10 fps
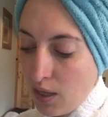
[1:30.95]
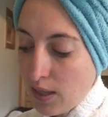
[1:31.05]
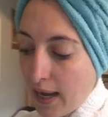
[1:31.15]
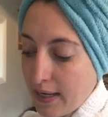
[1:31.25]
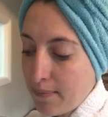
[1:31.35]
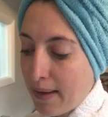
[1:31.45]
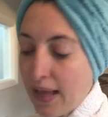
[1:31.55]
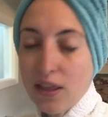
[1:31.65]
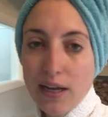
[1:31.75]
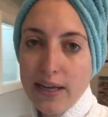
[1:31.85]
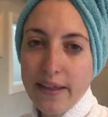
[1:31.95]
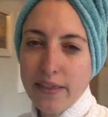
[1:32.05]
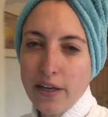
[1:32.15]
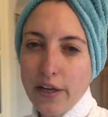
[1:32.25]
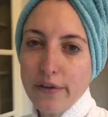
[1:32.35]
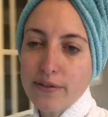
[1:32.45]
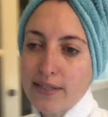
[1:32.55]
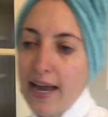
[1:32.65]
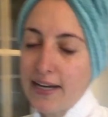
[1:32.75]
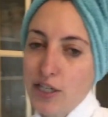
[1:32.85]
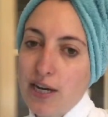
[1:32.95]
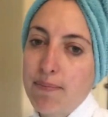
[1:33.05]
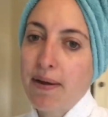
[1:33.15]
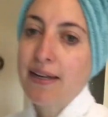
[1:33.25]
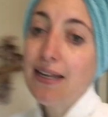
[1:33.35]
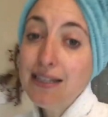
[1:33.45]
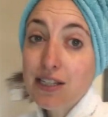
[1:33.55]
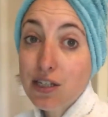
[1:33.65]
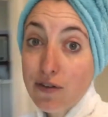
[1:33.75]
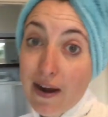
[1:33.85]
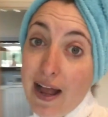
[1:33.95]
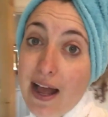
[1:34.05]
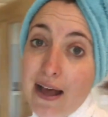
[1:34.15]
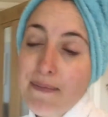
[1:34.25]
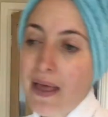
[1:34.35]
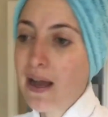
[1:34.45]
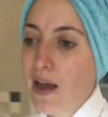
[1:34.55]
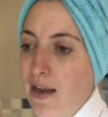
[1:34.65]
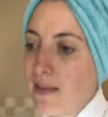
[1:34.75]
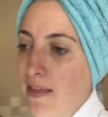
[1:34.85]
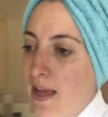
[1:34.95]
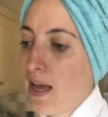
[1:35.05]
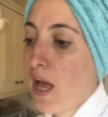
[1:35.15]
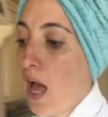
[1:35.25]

lying in bed, looking at the news, catching up on Instagram, that kind of thing.